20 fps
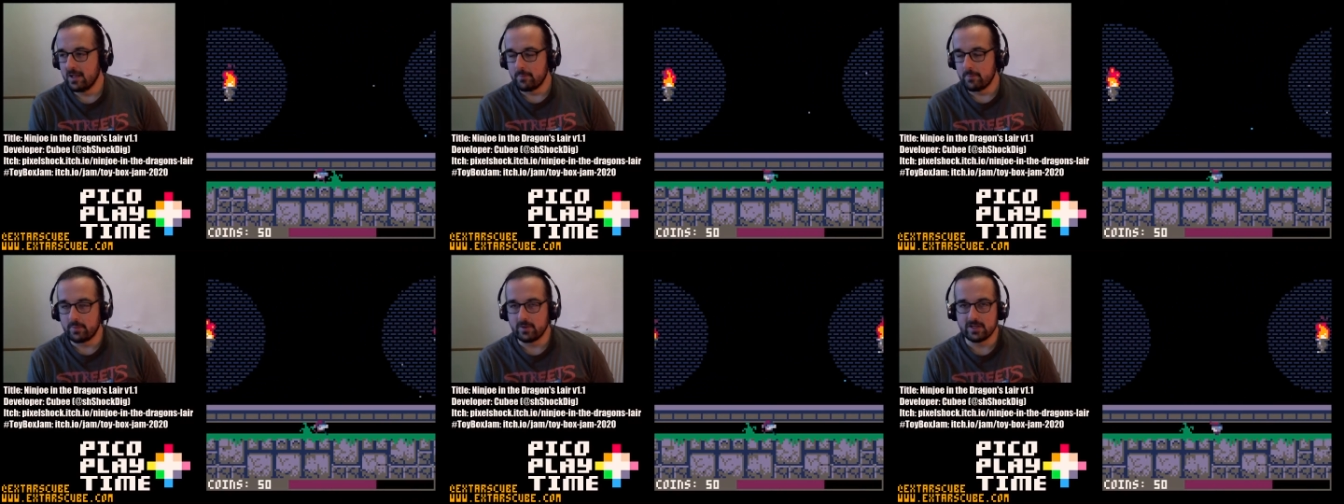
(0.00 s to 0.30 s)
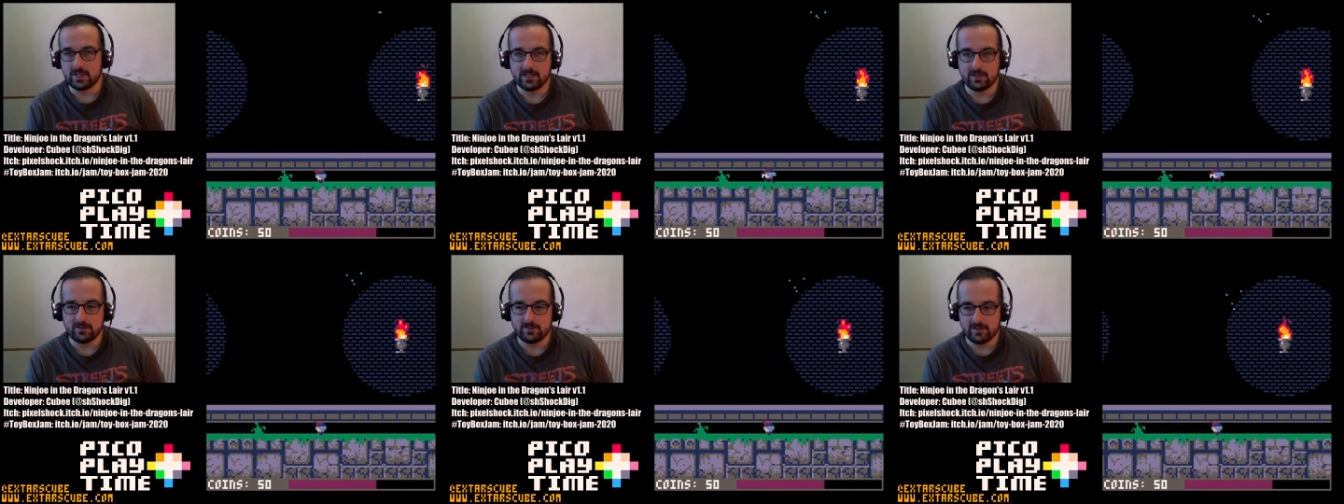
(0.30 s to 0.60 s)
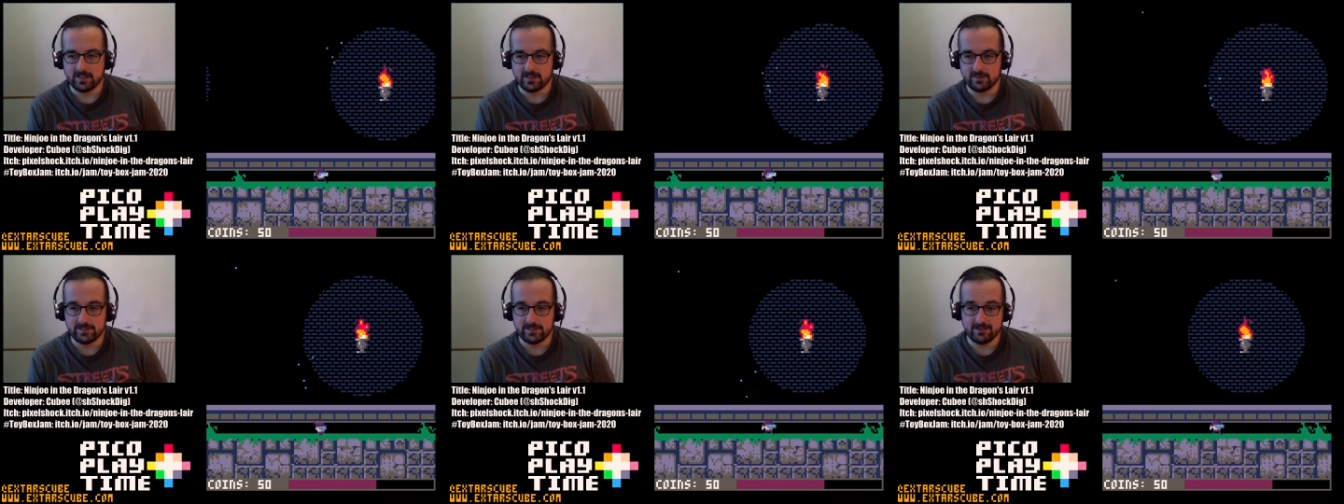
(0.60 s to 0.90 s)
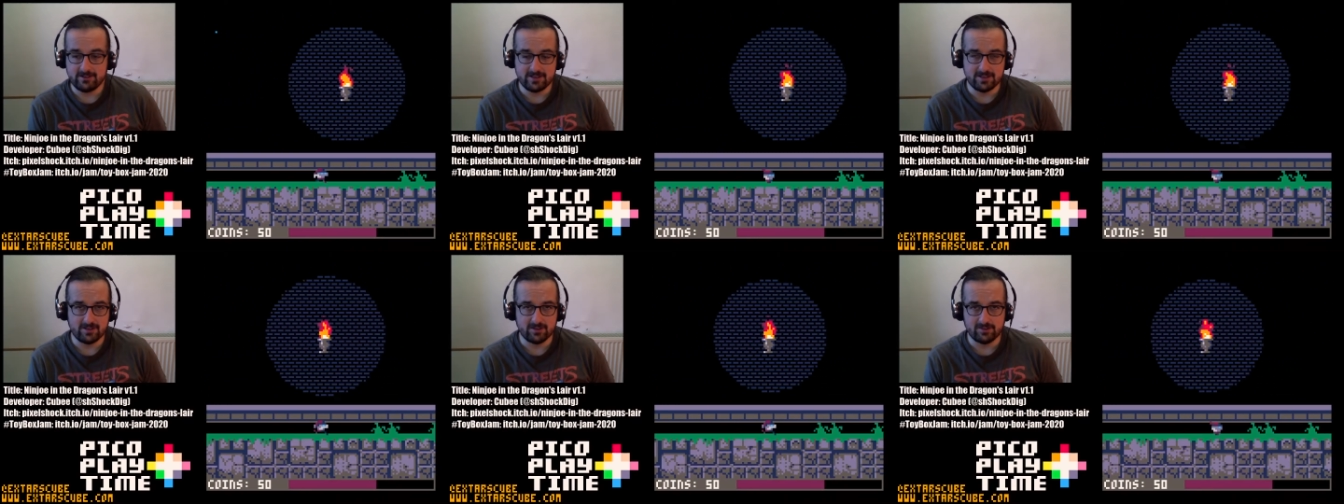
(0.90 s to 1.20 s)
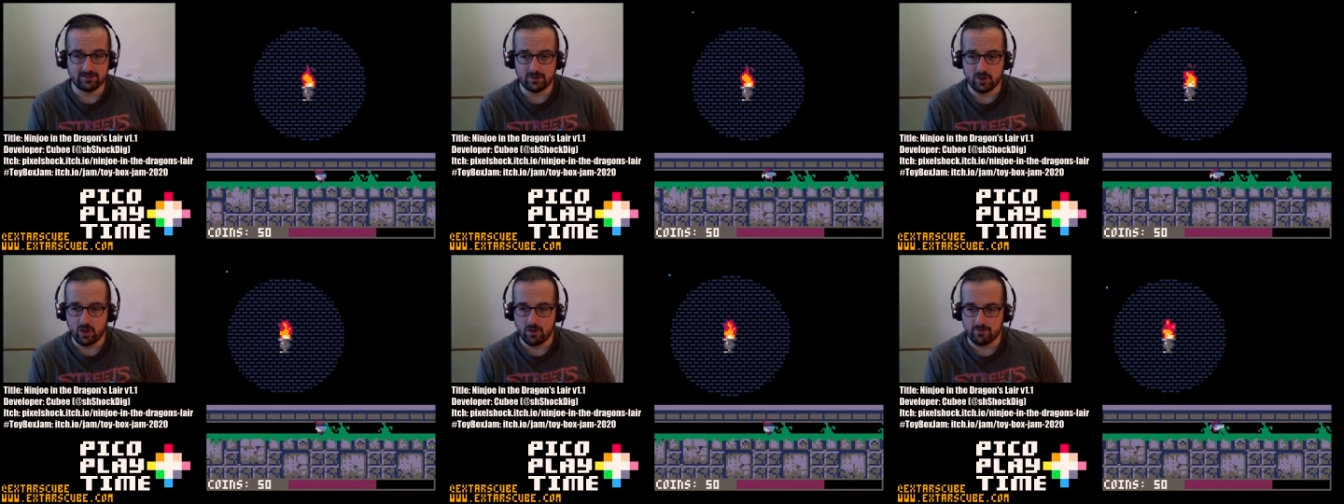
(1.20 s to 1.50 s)
But you can see it's telling the
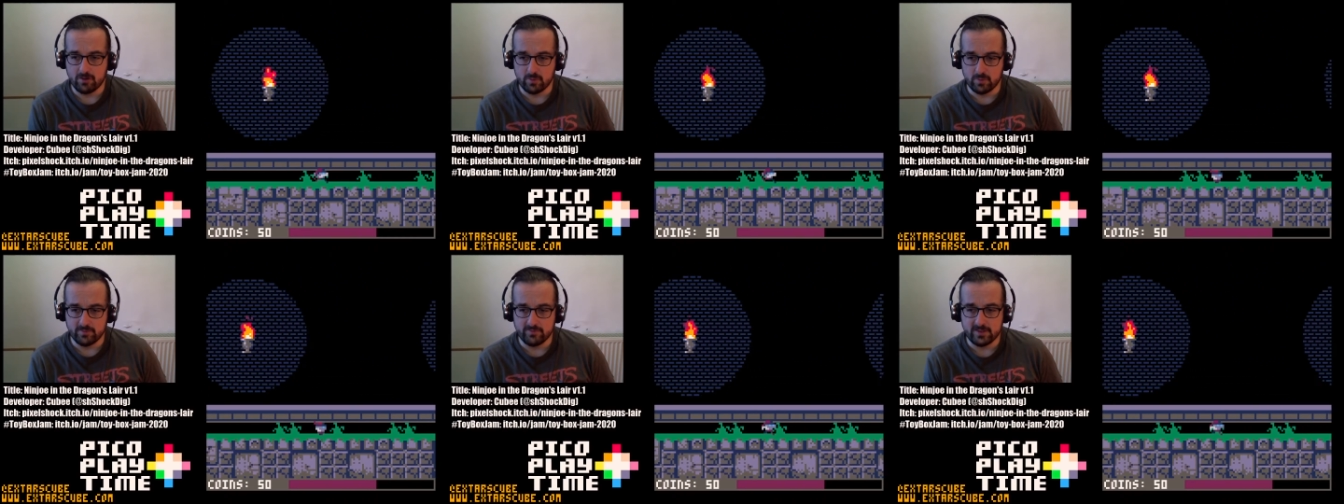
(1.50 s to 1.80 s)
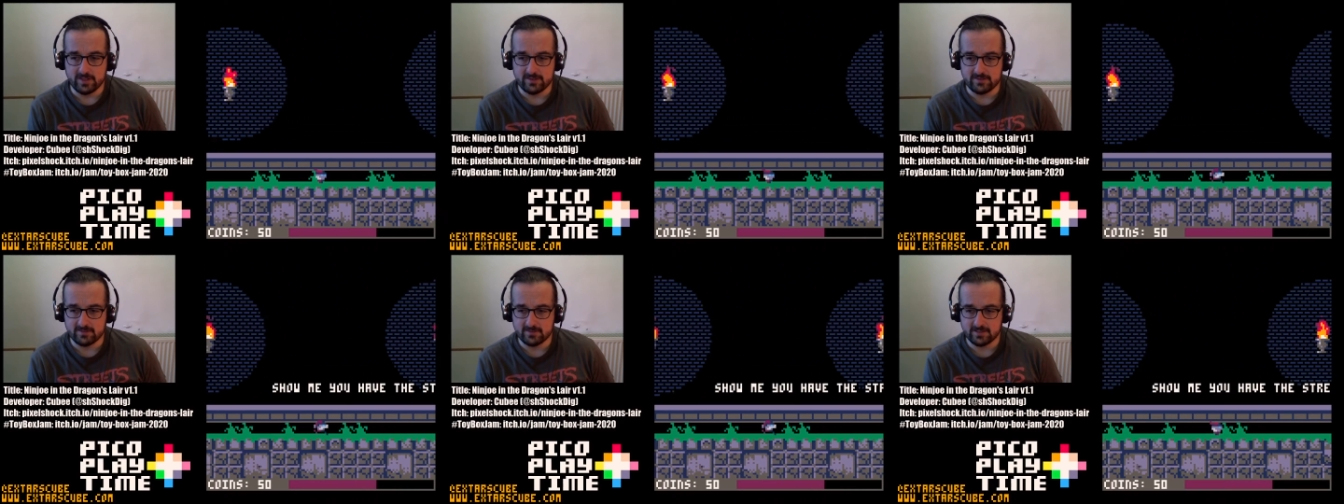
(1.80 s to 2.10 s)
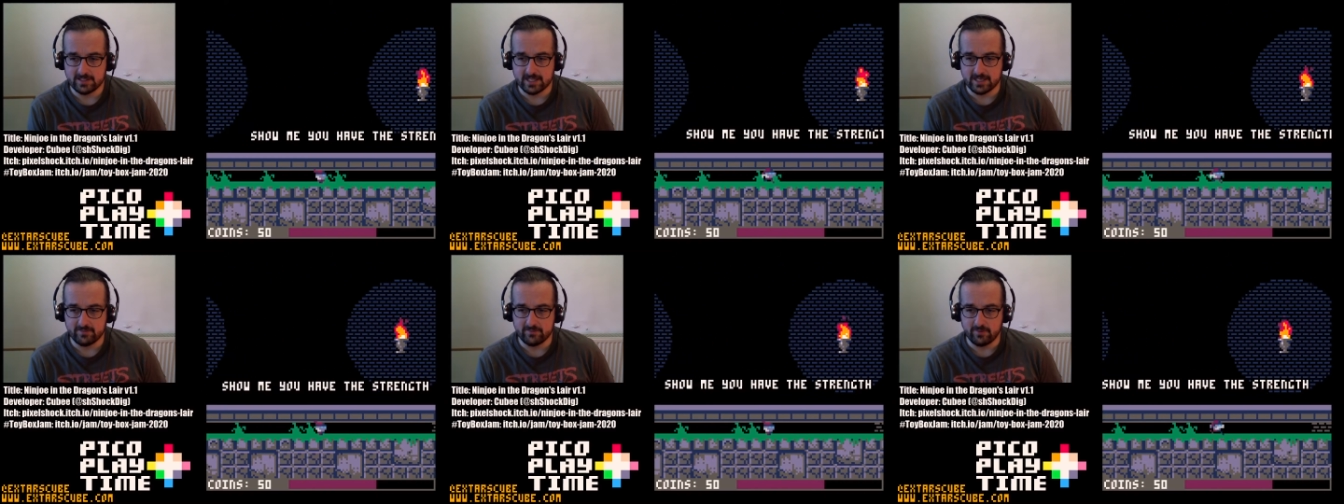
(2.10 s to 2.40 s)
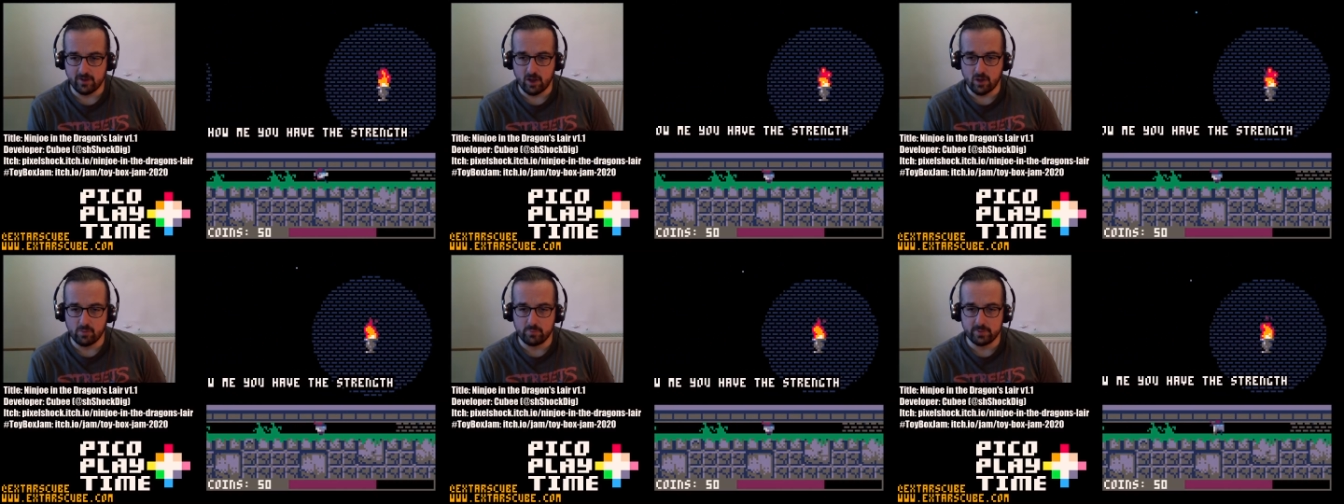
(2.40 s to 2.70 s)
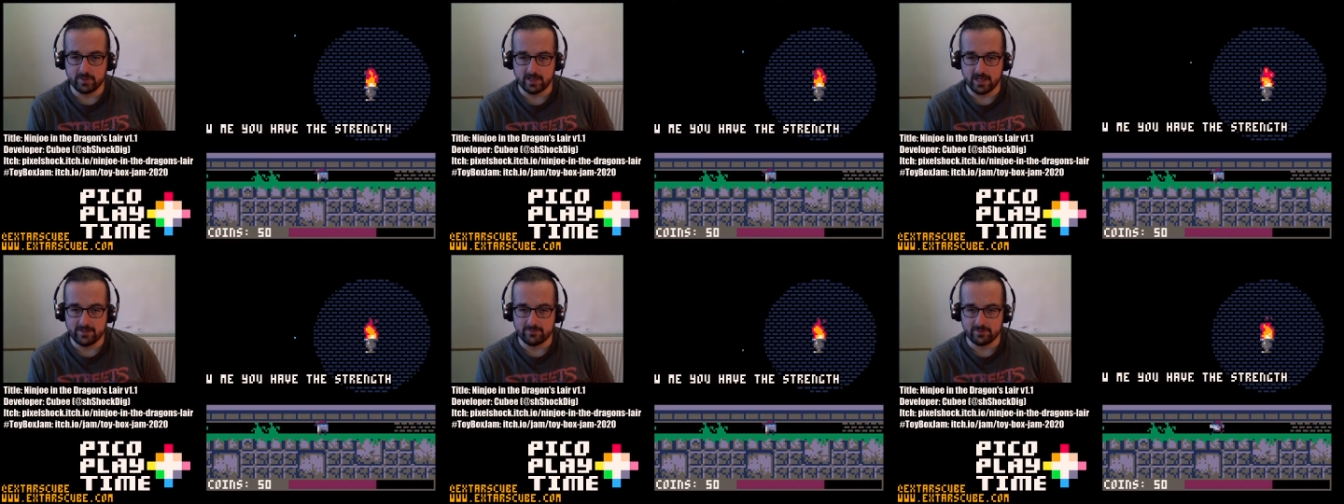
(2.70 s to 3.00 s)
story with these kind of
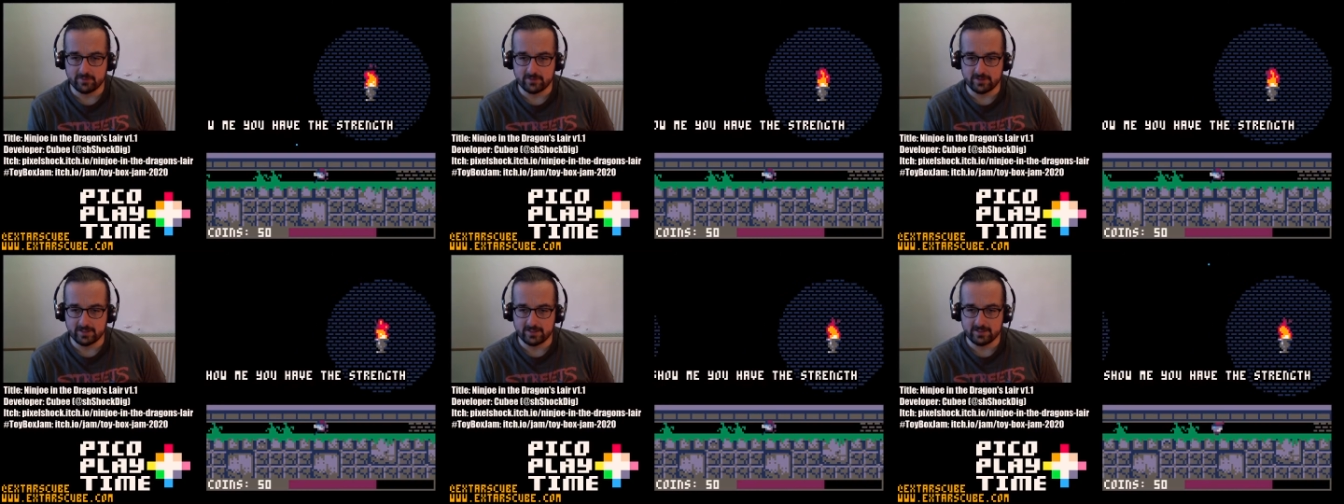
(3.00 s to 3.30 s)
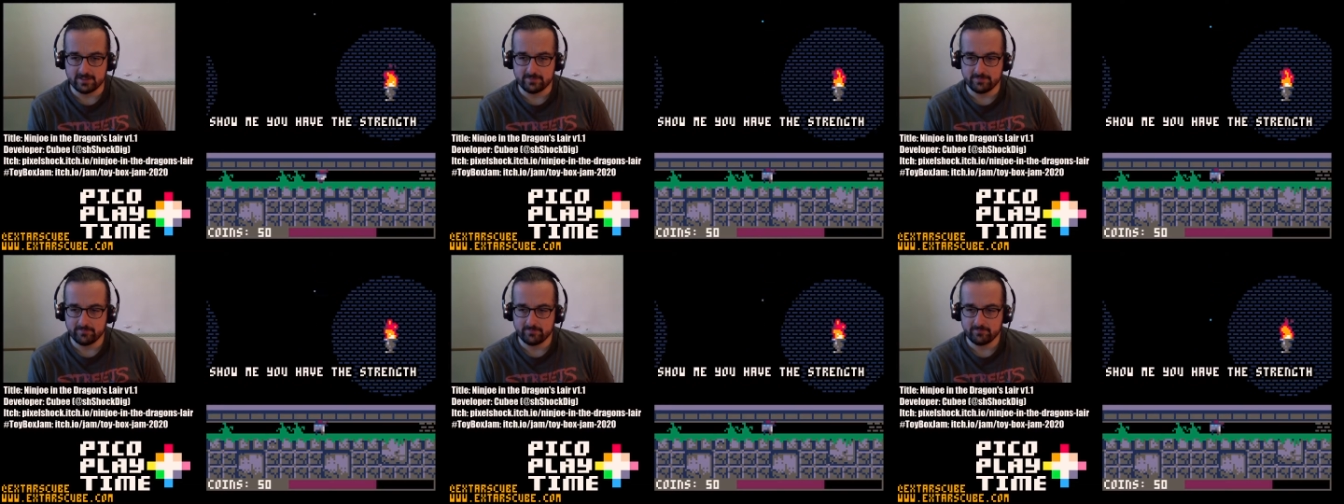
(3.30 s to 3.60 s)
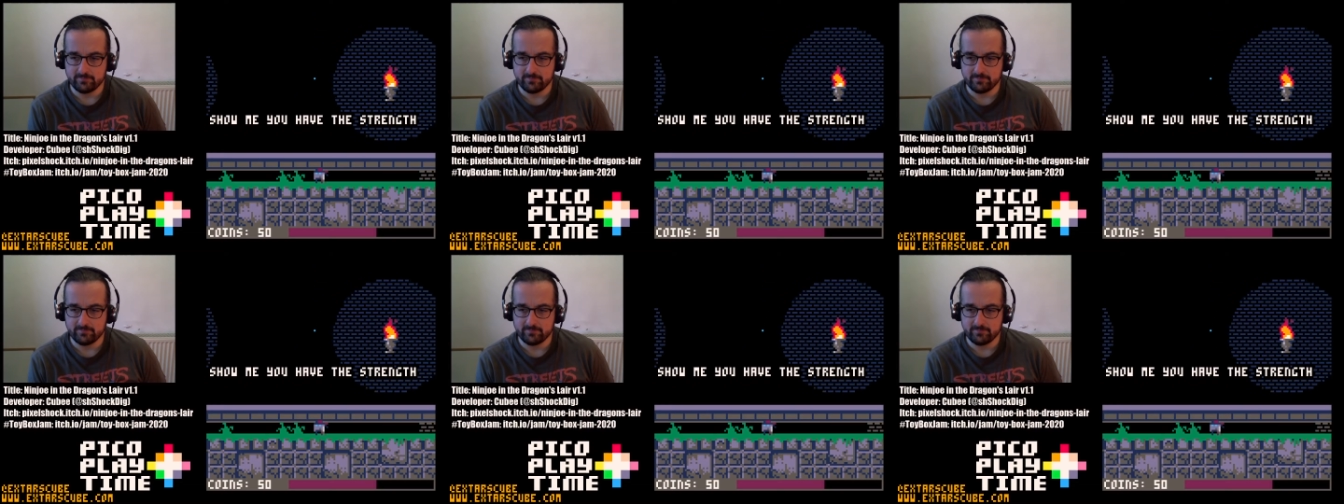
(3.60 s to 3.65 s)
open levels here.